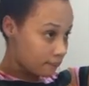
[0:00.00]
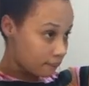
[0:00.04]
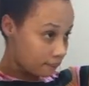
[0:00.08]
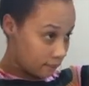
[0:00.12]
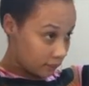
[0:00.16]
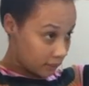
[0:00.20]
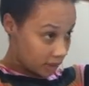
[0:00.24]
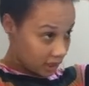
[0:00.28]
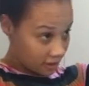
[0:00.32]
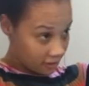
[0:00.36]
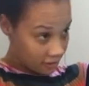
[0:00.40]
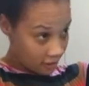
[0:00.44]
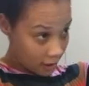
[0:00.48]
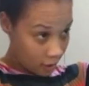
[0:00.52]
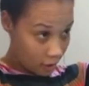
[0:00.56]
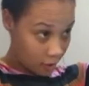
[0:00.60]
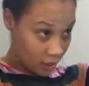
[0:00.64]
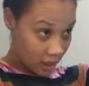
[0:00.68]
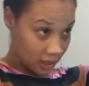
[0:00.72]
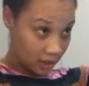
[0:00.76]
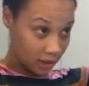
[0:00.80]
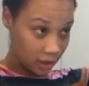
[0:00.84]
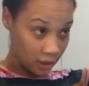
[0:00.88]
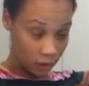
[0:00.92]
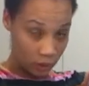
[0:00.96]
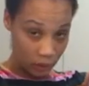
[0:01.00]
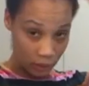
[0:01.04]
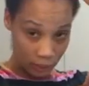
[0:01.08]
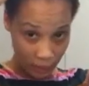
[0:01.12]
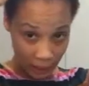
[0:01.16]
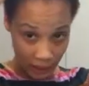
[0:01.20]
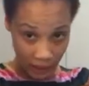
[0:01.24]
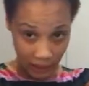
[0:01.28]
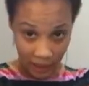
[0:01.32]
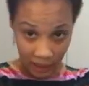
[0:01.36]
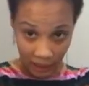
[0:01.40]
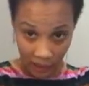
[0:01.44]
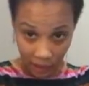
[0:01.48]
If I want it to be
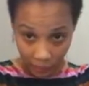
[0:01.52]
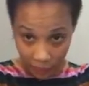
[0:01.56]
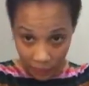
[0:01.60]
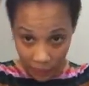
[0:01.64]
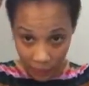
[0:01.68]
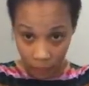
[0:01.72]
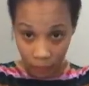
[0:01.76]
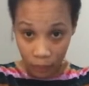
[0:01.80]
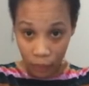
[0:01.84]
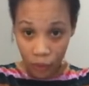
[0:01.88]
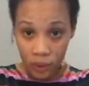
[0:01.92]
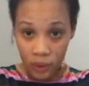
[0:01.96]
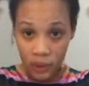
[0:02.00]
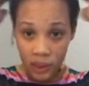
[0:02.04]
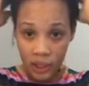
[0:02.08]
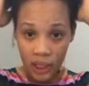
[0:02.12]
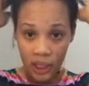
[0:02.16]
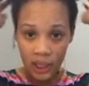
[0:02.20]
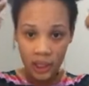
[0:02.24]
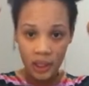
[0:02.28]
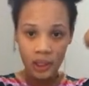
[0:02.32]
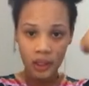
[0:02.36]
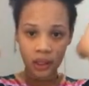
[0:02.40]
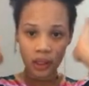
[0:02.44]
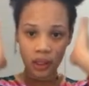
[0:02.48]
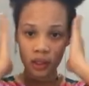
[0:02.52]
a little bit more kinky,